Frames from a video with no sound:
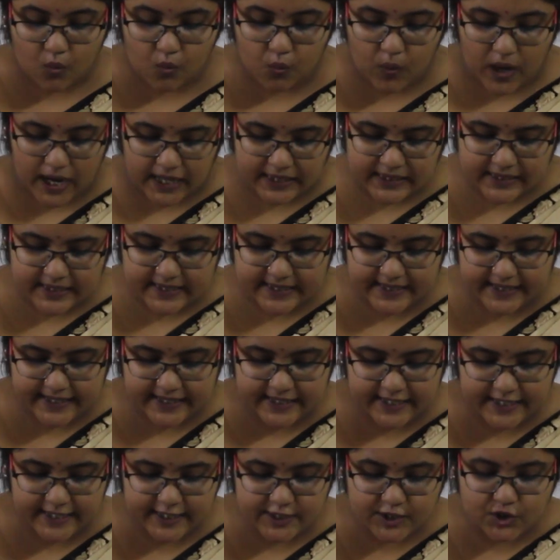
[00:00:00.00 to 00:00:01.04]
One
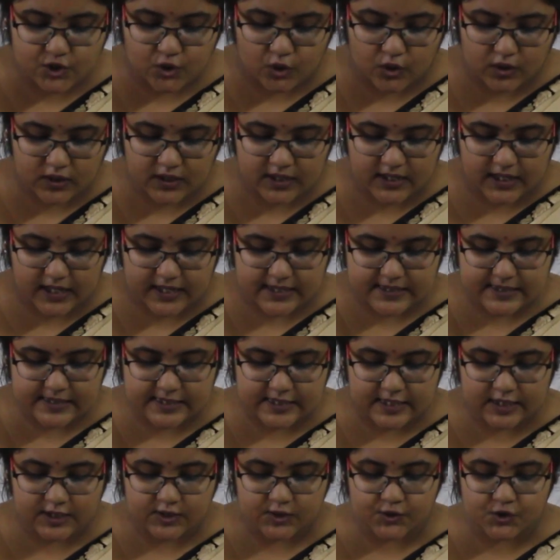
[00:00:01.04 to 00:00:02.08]
day he told
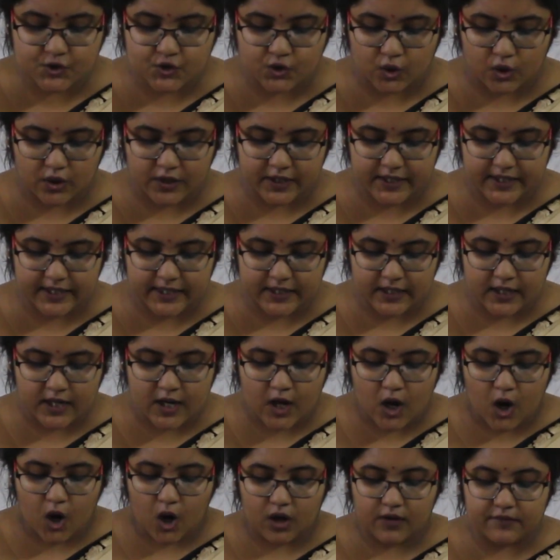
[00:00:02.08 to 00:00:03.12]
us the
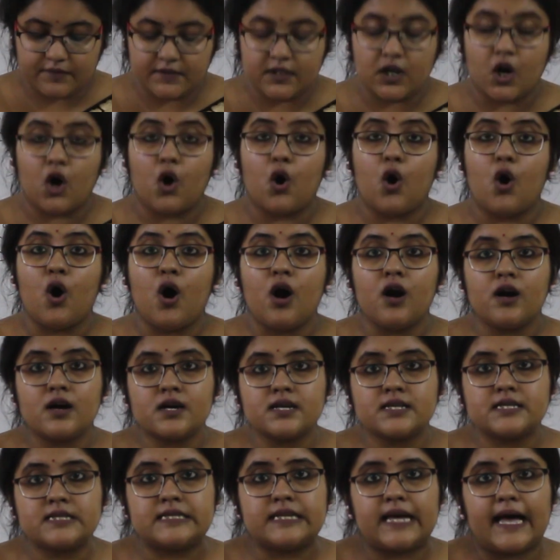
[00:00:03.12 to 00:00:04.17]
story of the
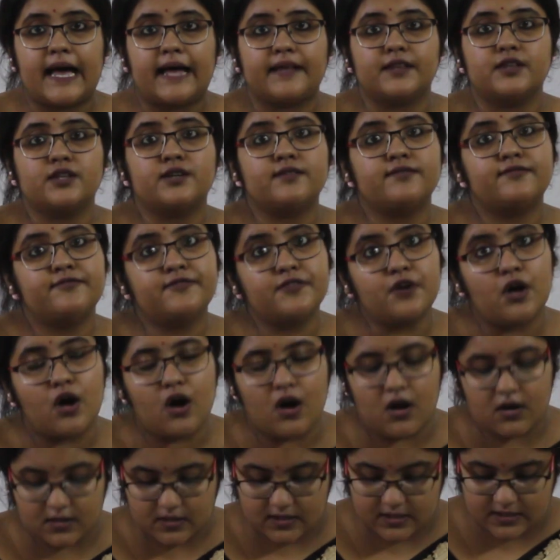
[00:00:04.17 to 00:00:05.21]
ox and the
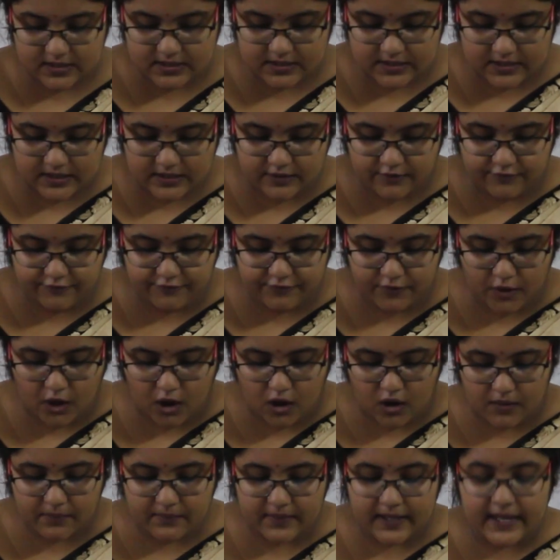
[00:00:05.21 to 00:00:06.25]
frog
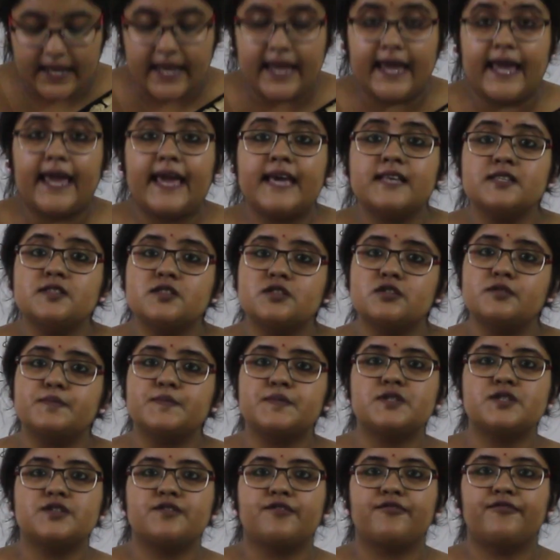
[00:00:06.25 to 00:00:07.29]
from
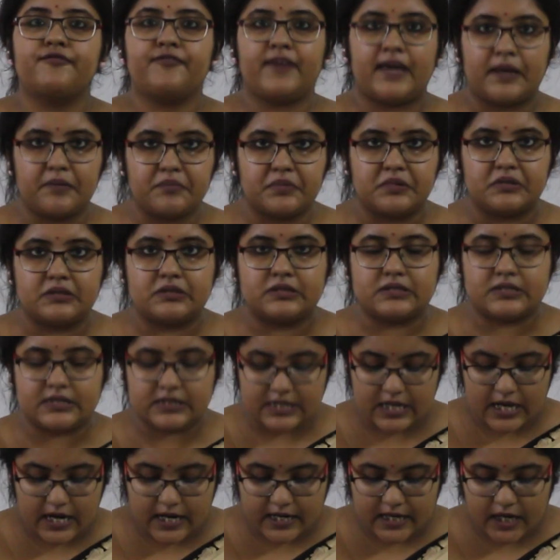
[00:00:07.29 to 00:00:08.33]
Aesop's
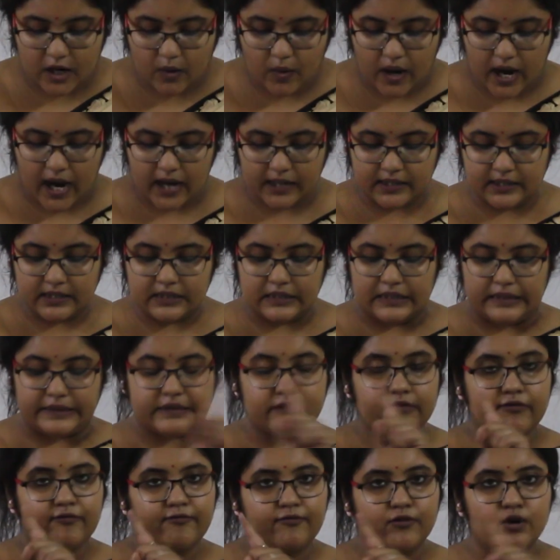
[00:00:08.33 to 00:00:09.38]
fables. Now
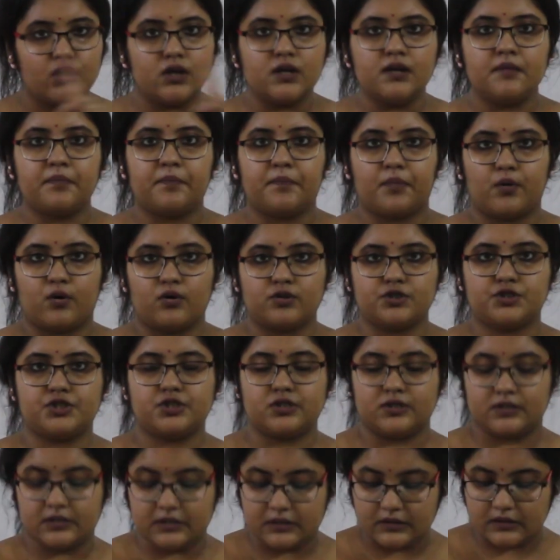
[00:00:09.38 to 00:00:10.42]
underline the full
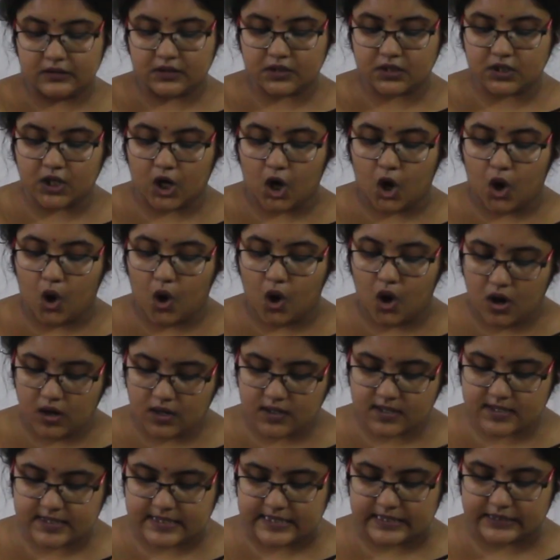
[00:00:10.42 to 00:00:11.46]
portion, the
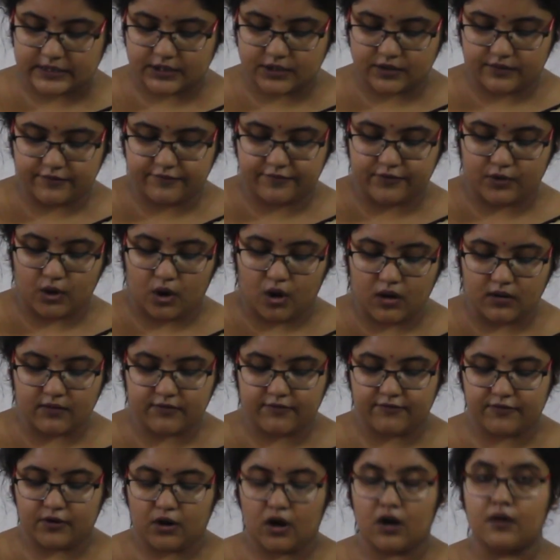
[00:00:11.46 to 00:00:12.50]
ox and the
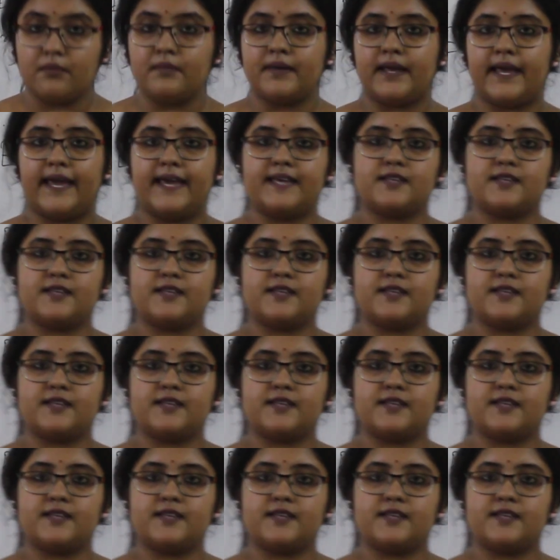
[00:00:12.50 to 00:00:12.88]
frog from